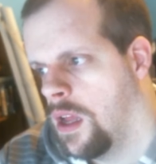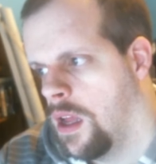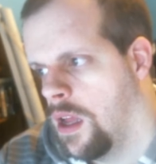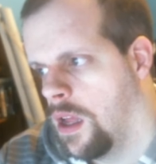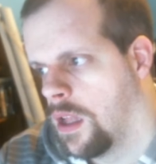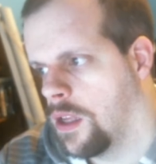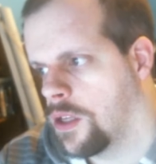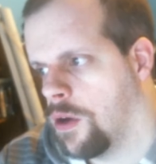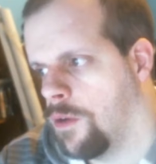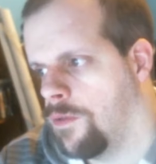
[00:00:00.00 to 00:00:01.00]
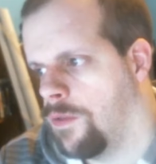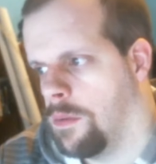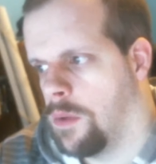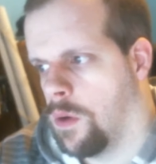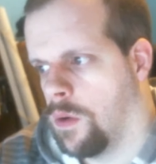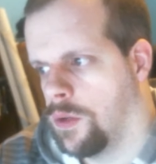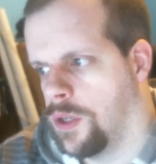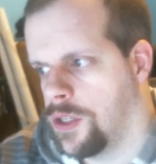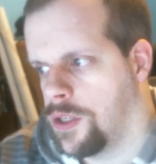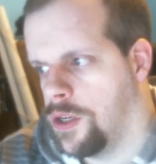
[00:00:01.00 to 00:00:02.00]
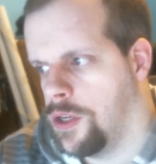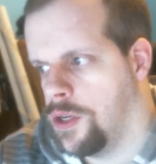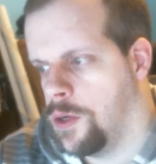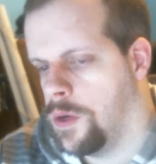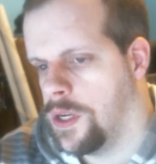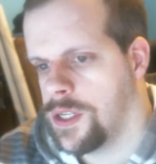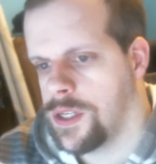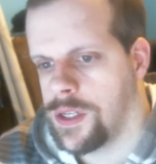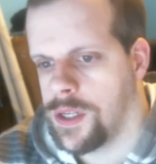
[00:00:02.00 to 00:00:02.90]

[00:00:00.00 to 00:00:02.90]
And let's go from oldest to newest.